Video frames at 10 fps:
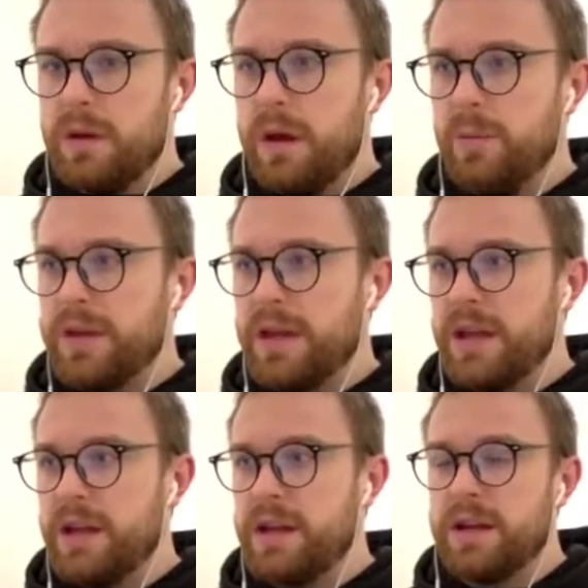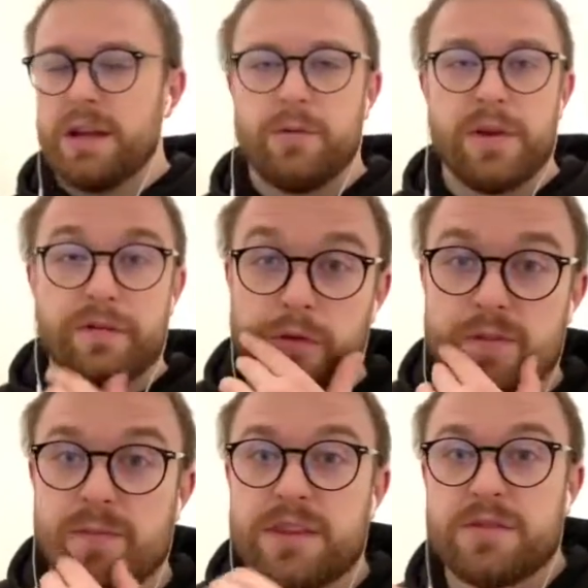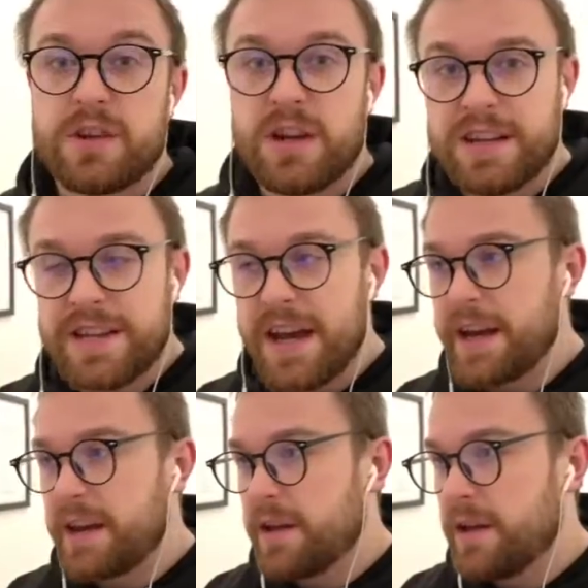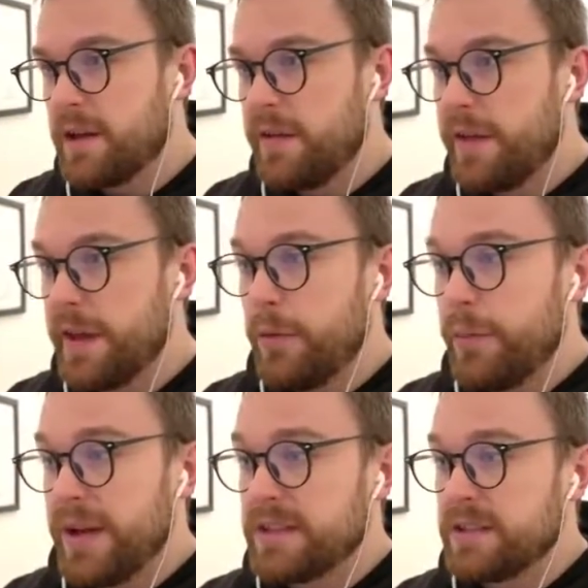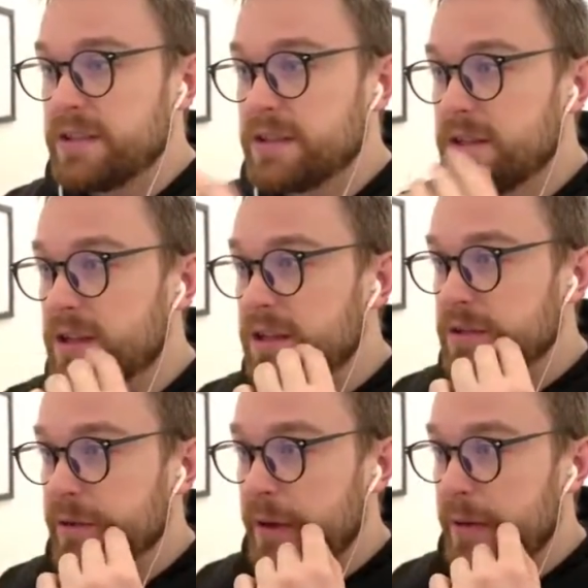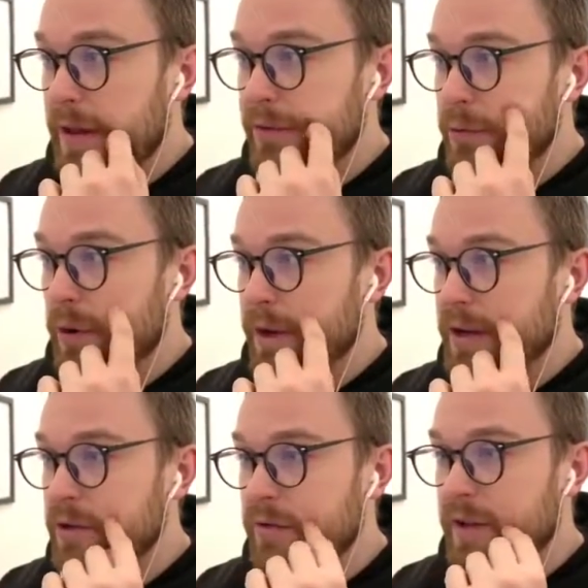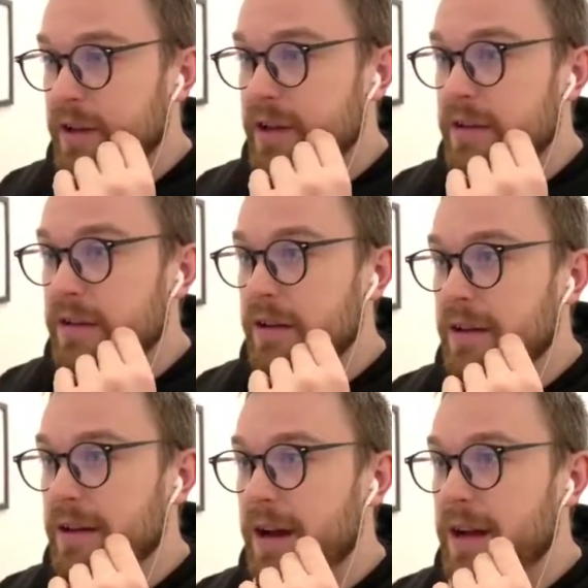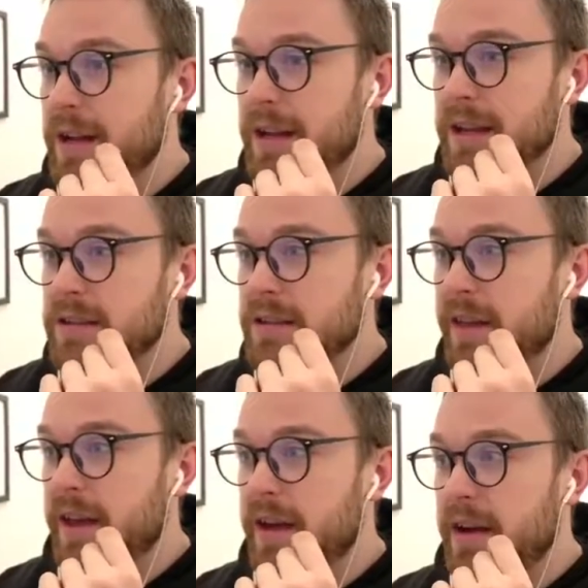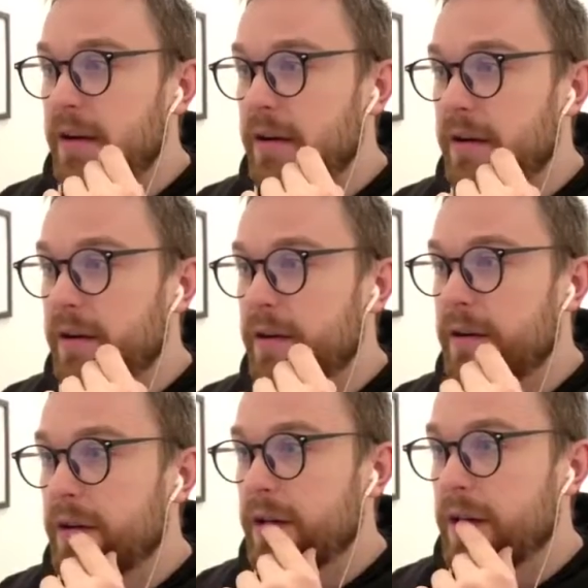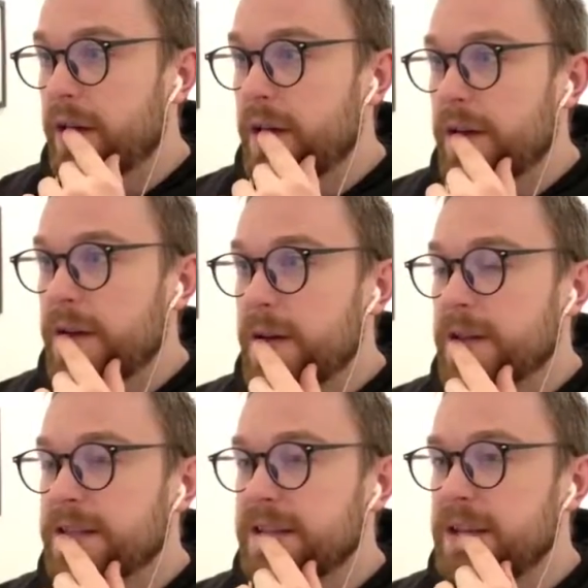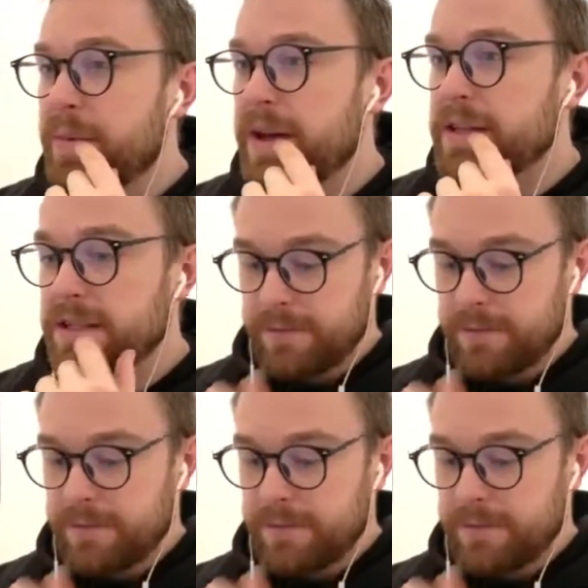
getting reinforcements that's going to attack their bases, so they'll have to run back to defend it. I guess their C base.